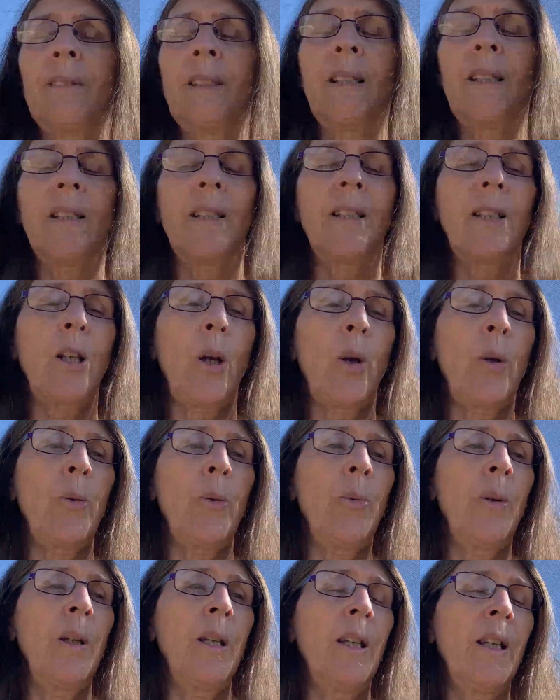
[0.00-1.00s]

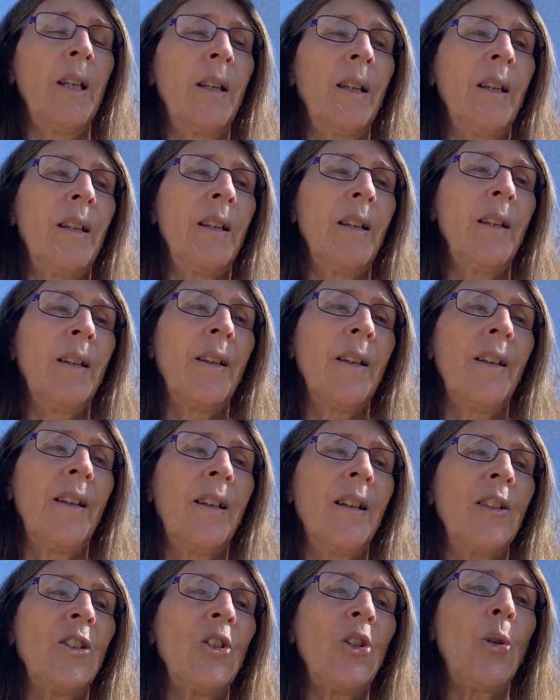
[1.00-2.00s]
So
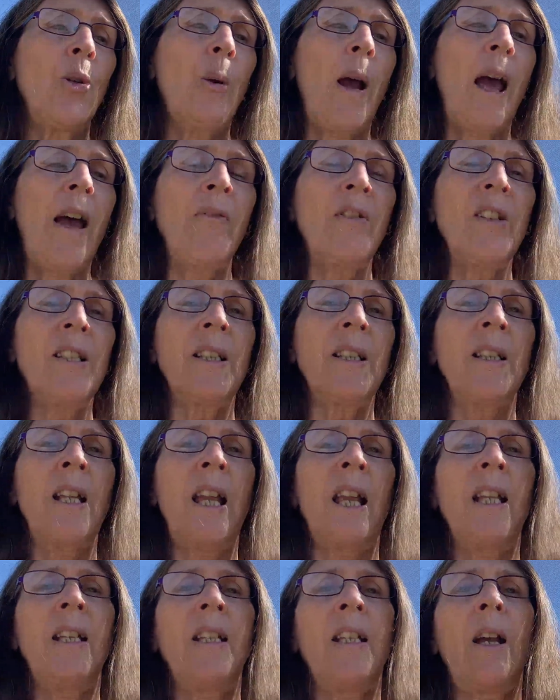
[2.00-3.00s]
to have a snake